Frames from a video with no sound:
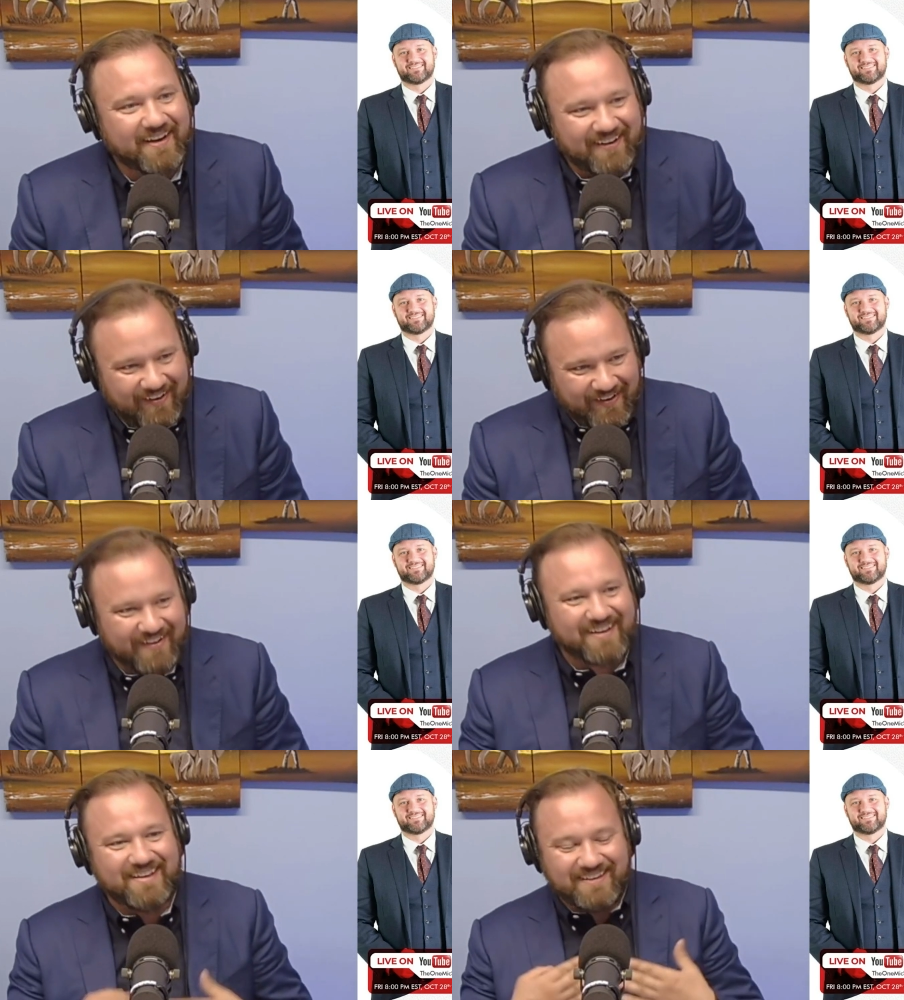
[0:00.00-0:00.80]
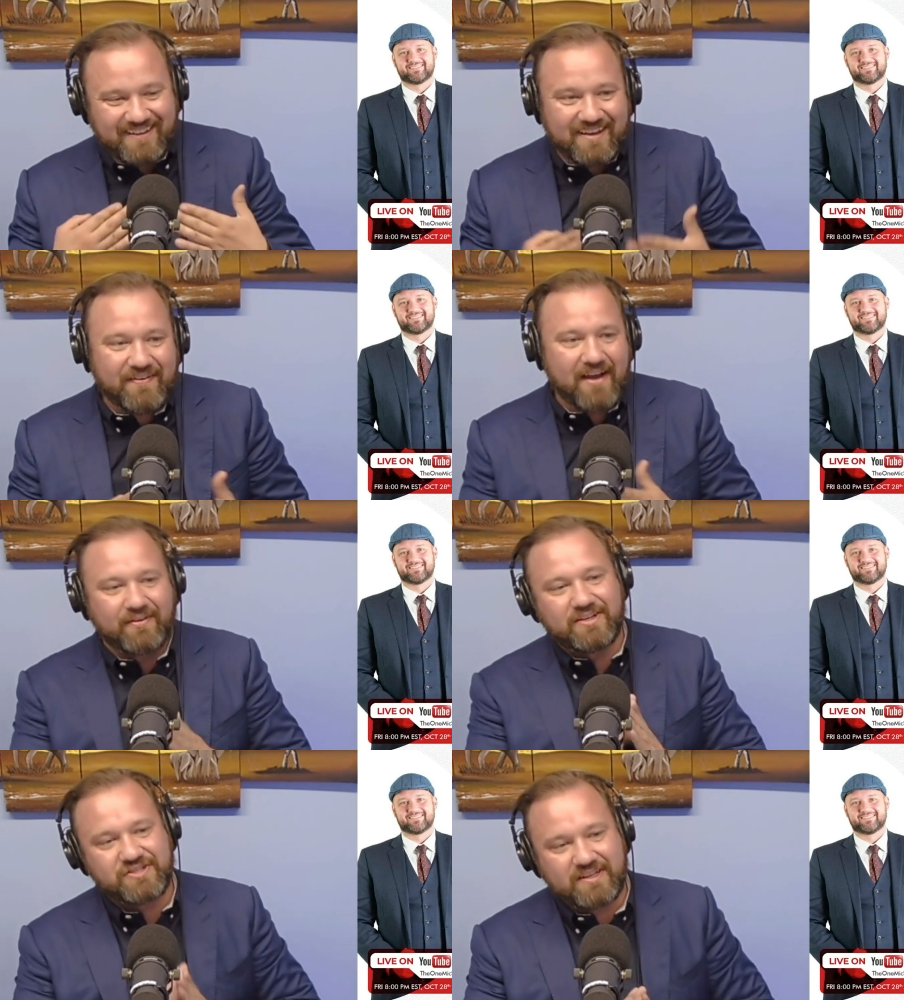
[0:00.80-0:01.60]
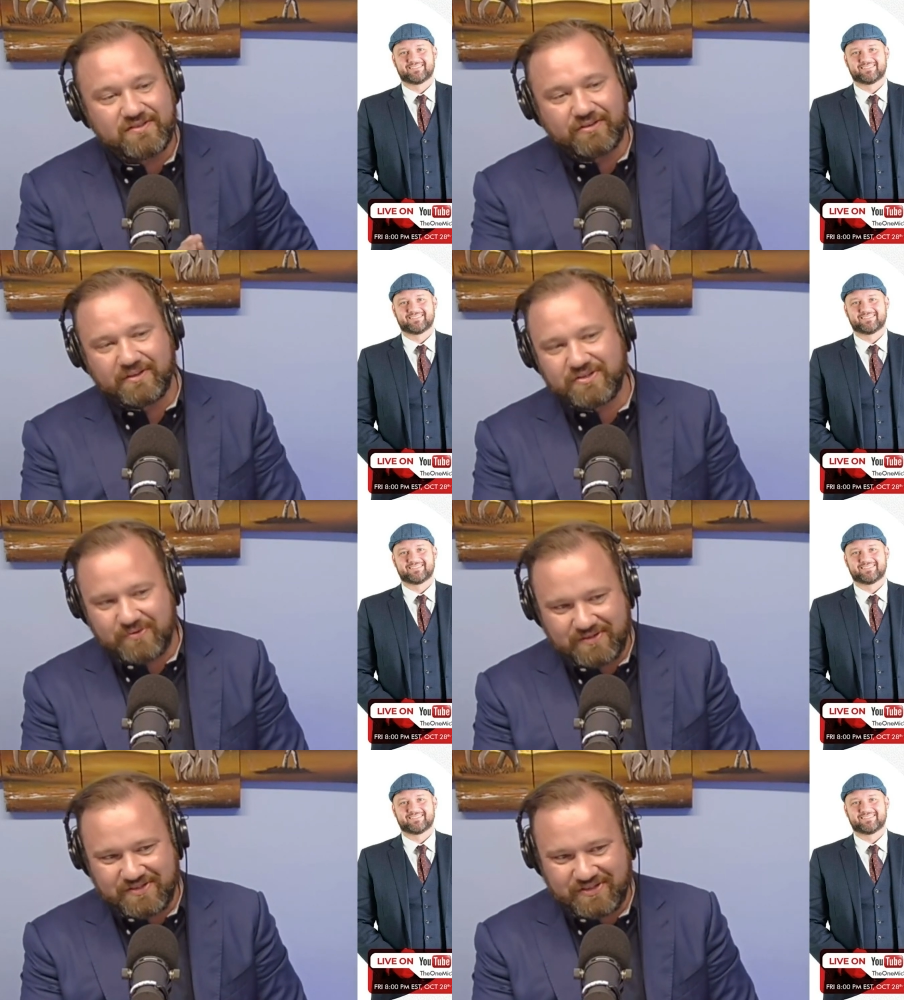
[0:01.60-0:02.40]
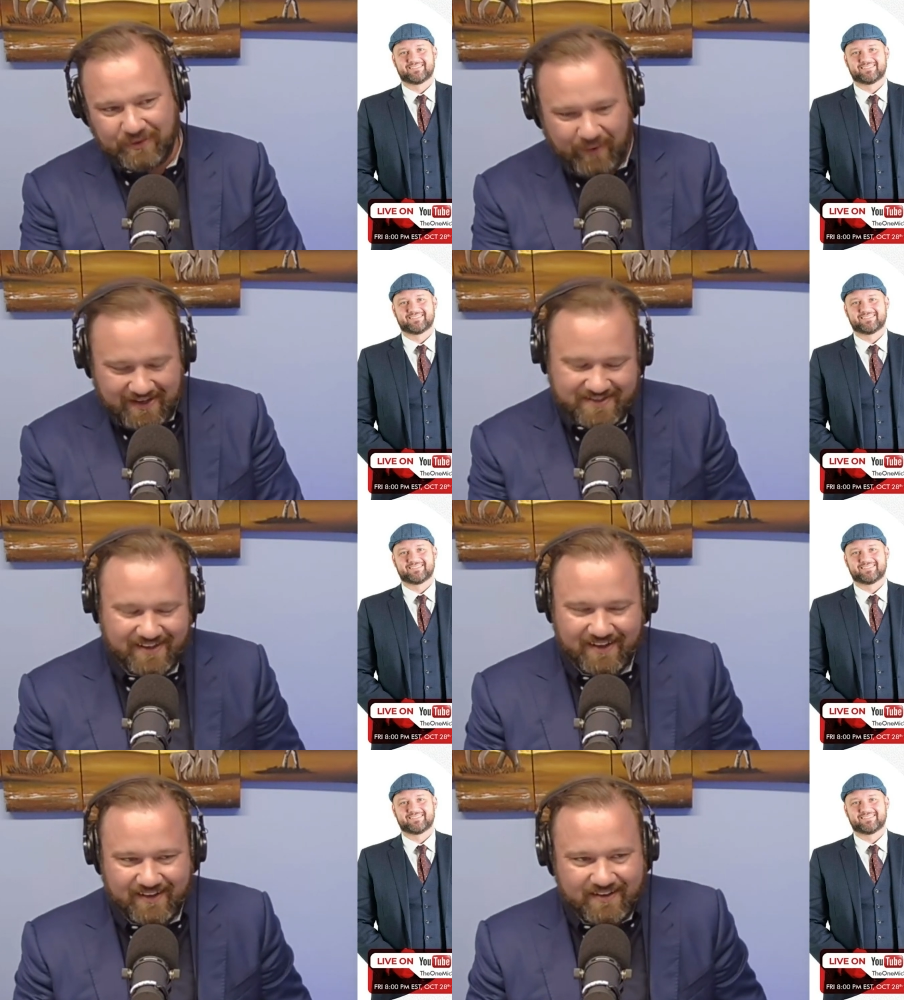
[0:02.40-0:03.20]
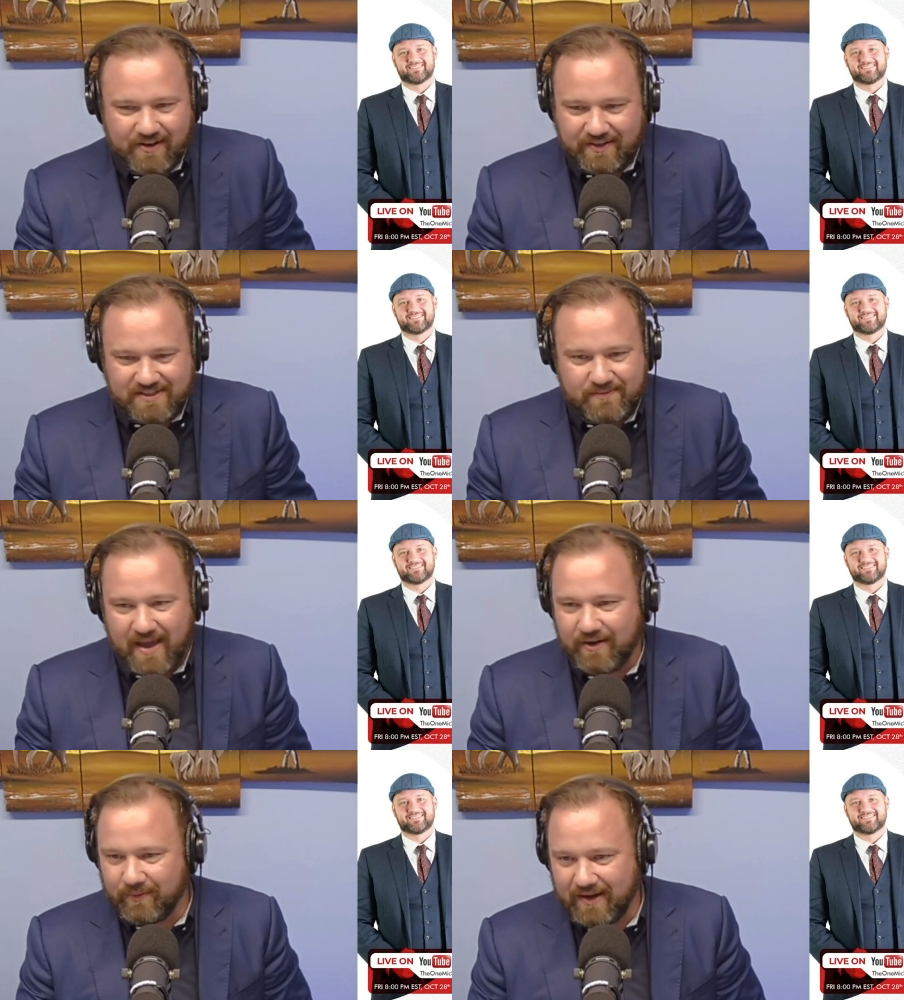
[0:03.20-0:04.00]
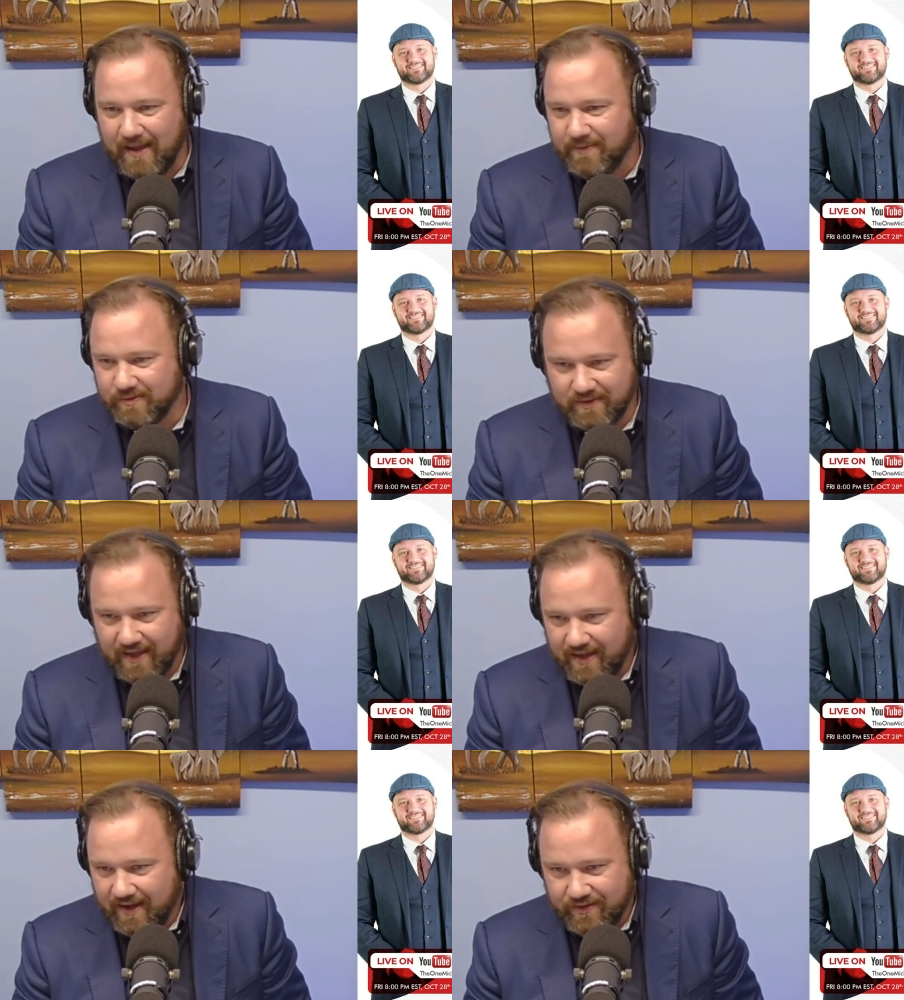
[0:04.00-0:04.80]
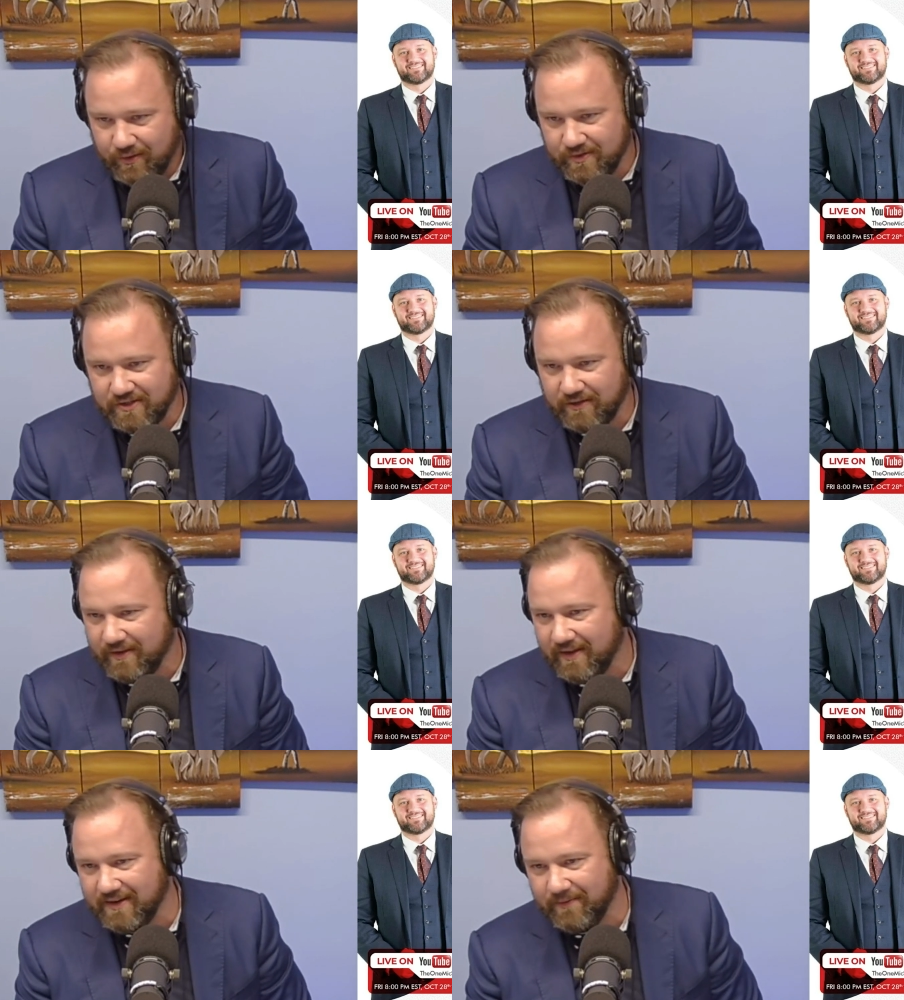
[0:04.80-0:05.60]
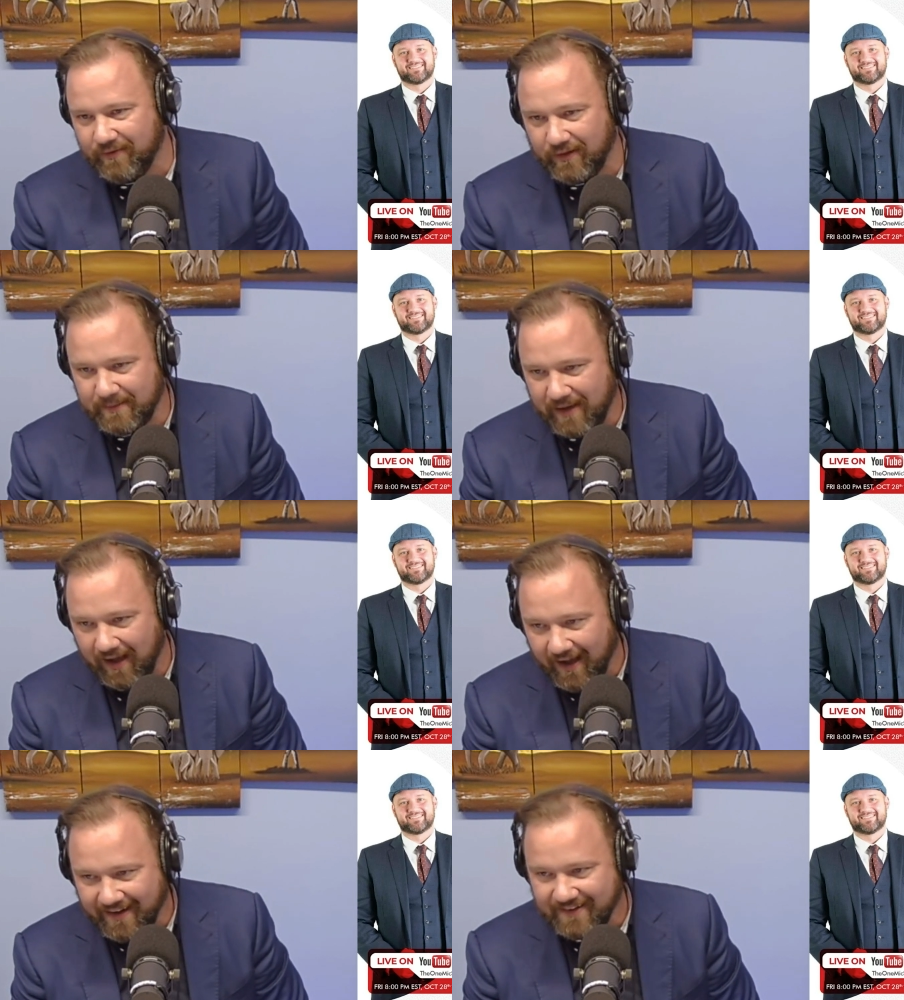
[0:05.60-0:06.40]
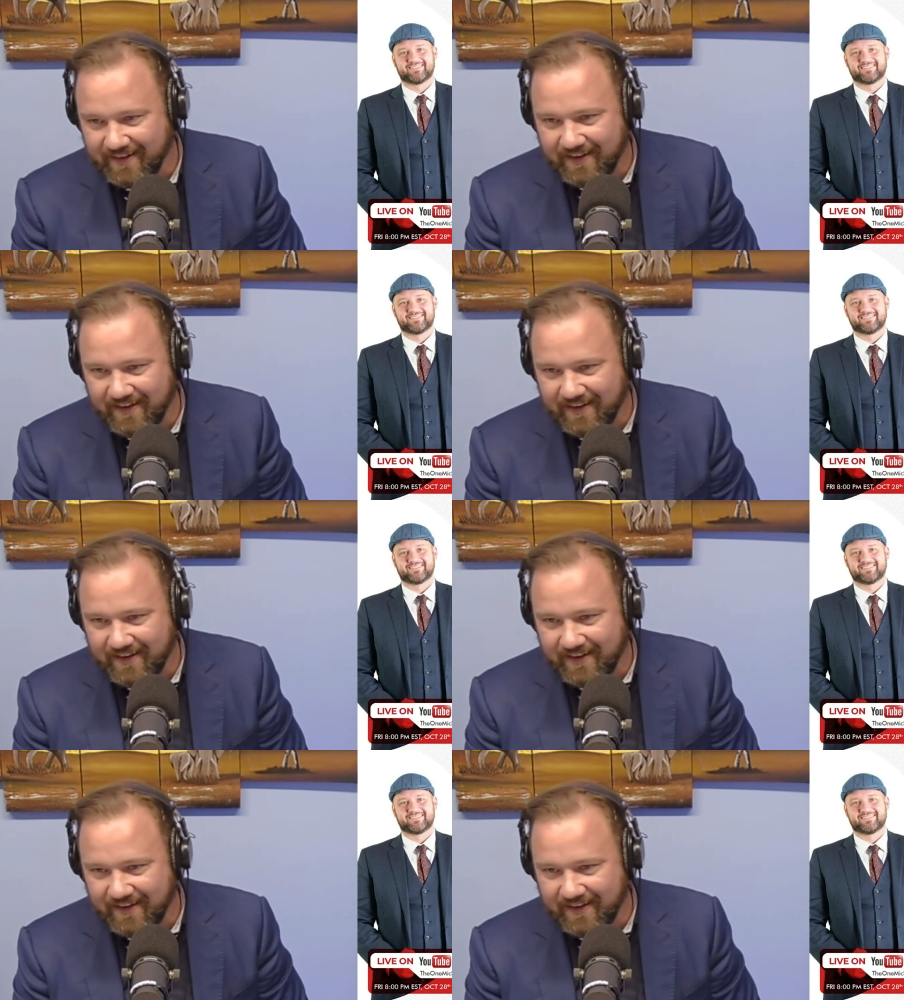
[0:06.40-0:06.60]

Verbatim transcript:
Speaker 1: at all. It, if Africa just gives their resources to the West, no, it doesn't matter what happens with AI. They're always going to end up falling behind.